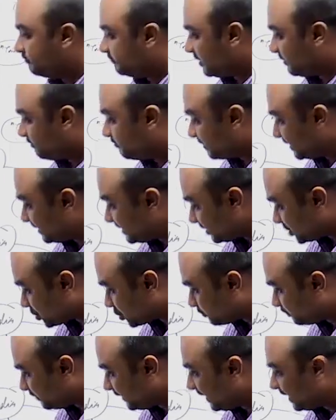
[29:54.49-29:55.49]
The
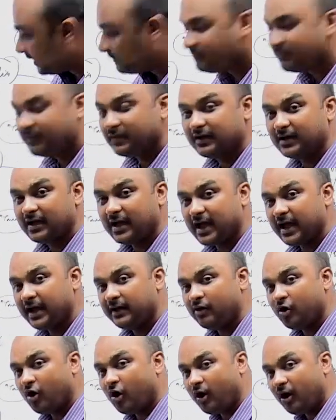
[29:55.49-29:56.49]
British PM
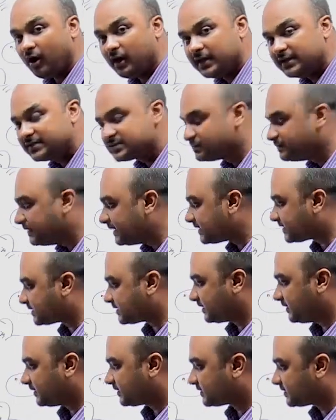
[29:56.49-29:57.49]
and all his
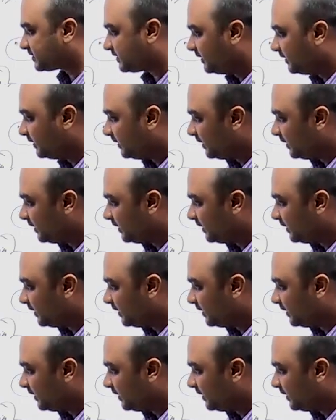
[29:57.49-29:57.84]
ministers